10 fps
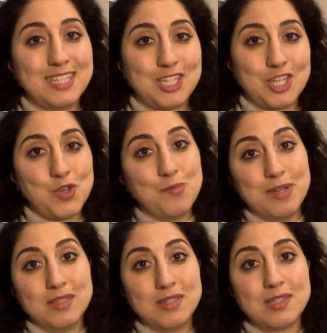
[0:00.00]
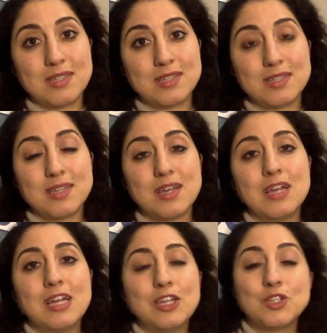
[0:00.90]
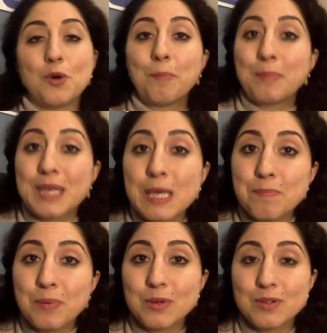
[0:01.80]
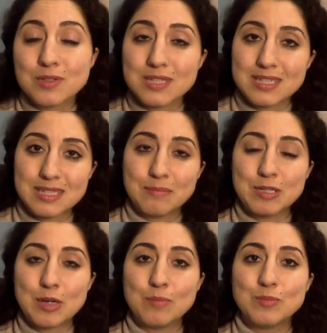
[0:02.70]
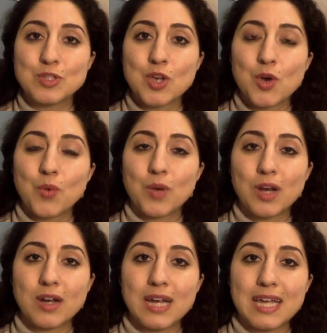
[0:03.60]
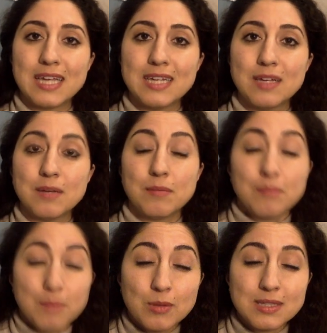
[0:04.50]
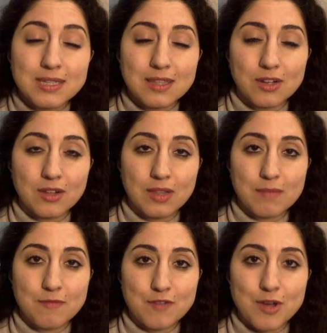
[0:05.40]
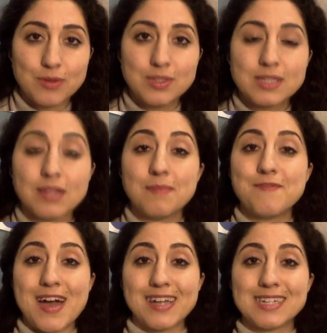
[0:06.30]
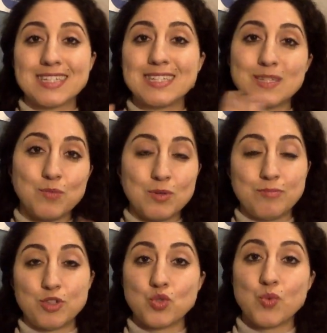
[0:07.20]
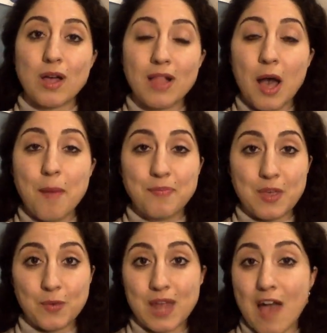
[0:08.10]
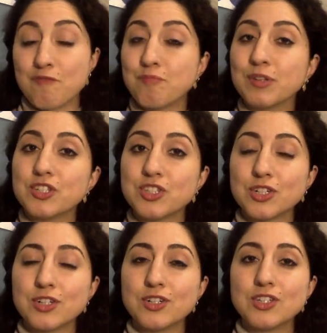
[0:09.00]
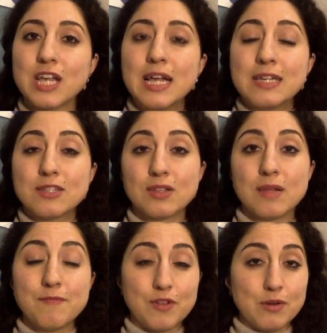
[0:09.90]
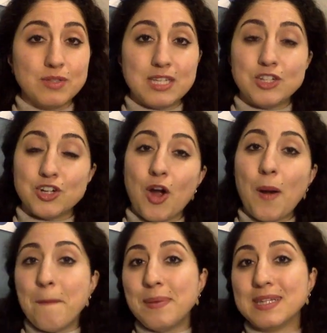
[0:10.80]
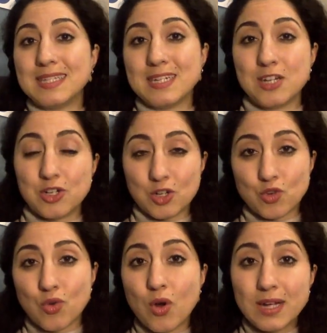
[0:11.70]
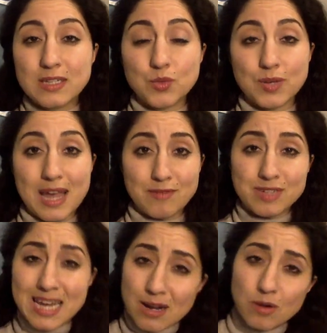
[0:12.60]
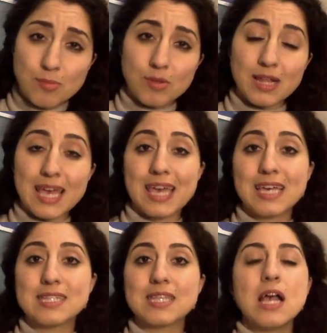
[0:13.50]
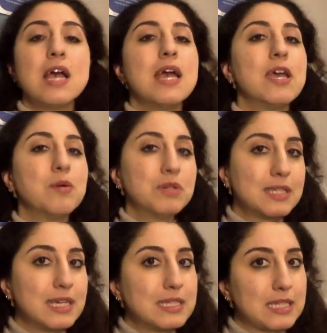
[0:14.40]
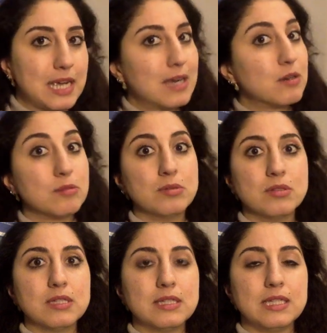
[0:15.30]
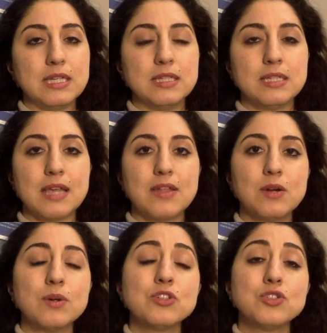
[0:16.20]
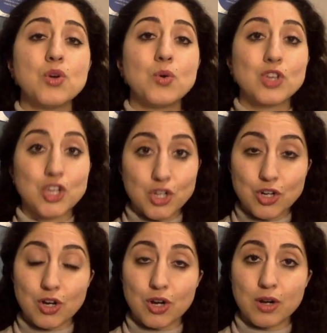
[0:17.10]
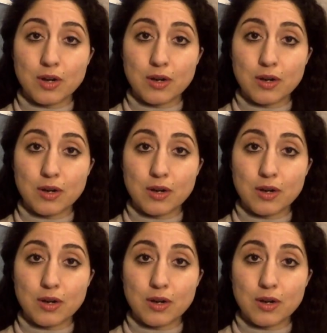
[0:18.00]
to humans. So people's symptoms were in mostly their lymph nodes. The lymphatic system would swell up, they would have blisters, so lymph nodes in your armpits and in your groins would have terrible aches. It was a terrible disease. There was no cure.